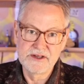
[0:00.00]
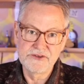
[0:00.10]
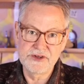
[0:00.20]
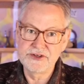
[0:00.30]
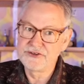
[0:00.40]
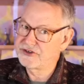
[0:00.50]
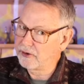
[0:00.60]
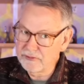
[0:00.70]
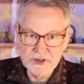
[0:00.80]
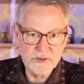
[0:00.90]
So you
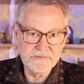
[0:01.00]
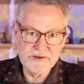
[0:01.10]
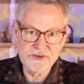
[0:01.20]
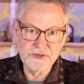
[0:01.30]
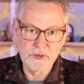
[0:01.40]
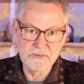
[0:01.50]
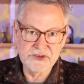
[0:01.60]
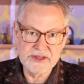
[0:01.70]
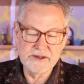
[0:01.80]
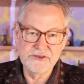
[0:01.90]
don't know if there's swarm
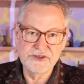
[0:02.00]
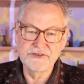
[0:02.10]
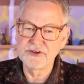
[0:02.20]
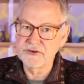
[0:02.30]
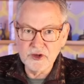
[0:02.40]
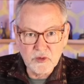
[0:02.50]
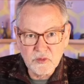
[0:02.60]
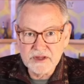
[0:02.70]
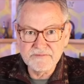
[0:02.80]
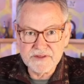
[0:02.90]
cells. You don't
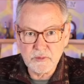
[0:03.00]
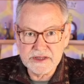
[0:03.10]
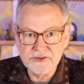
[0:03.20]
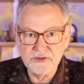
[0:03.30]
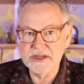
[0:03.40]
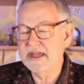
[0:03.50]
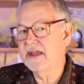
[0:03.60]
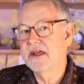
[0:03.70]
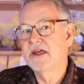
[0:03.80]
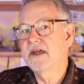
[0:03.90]
know if the queen's okay.